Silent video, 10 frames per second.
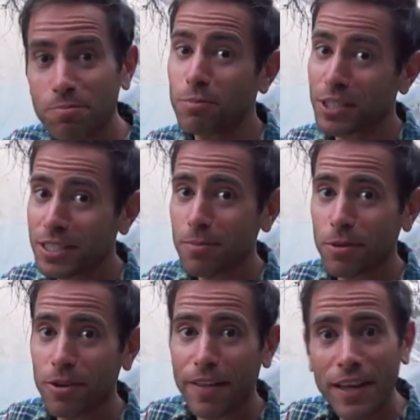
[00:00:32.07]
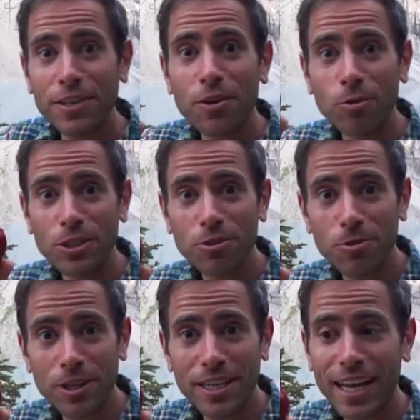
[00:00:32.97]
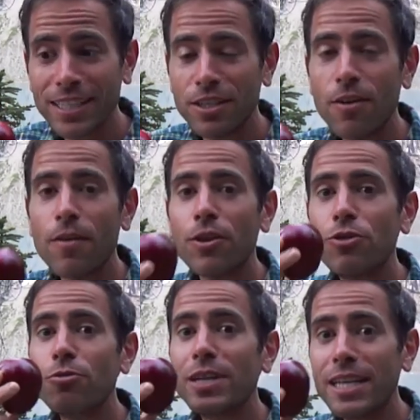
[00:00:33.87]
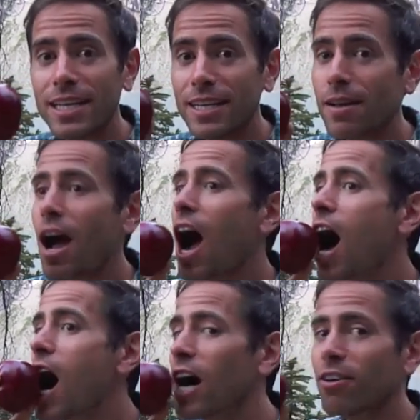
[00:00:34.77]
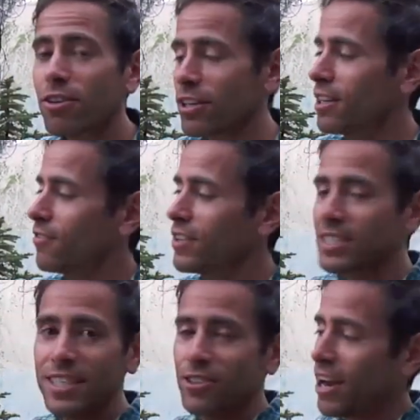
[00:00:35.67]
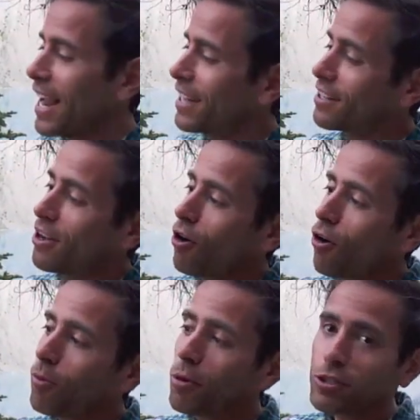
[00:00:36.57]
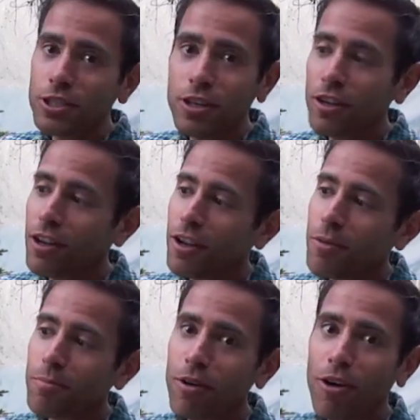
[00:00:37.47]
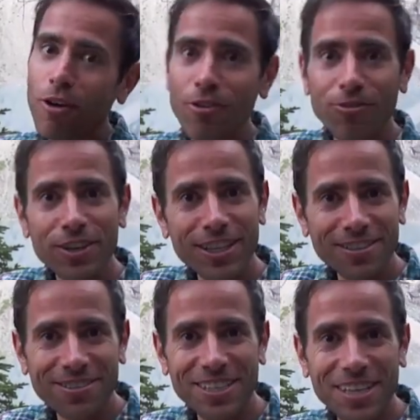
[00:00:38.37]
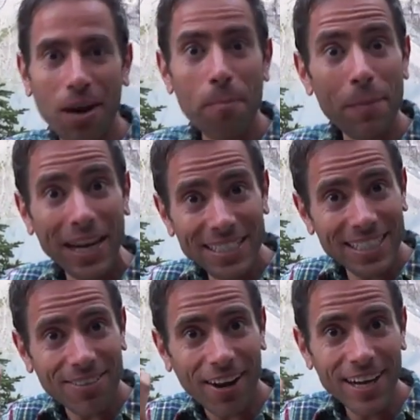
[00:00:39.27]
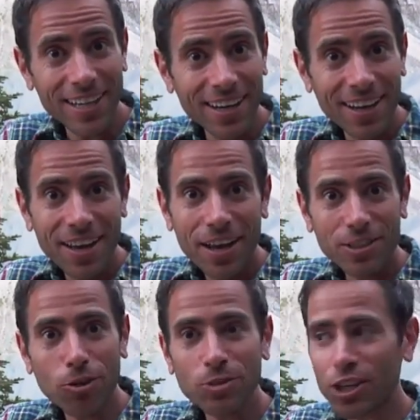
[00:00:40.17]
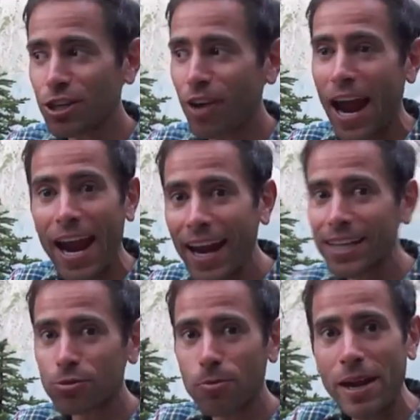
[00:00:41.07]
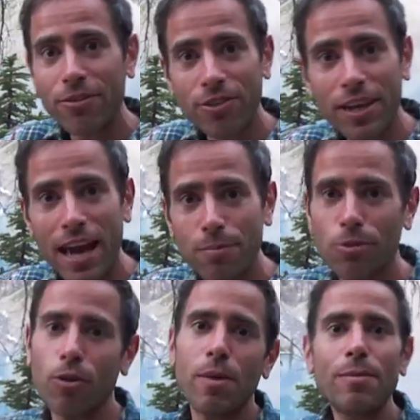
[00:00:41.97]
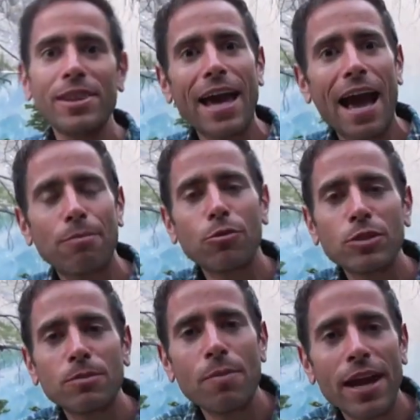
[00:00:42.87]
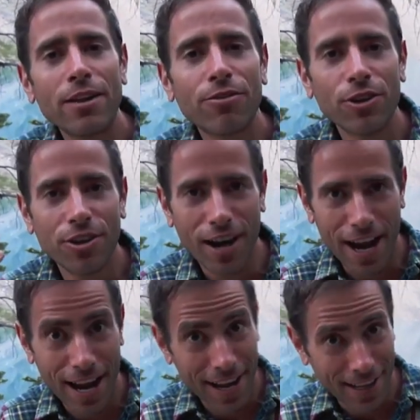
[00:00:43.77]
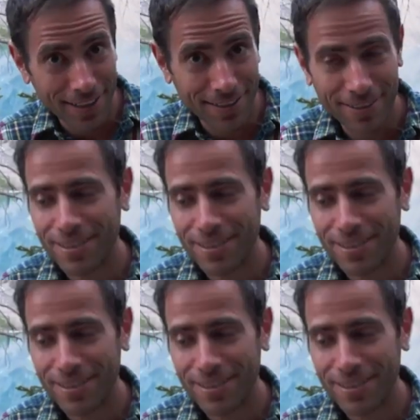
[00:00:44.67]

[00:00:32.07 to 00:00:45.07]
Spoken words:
Pretty simple. And then you know what you do with it next? You eat it. Look, it fits in your hand almost perfectly. Amazing, right? It's almost like your hands were made for the apple, or maybe the apple was made for your hands.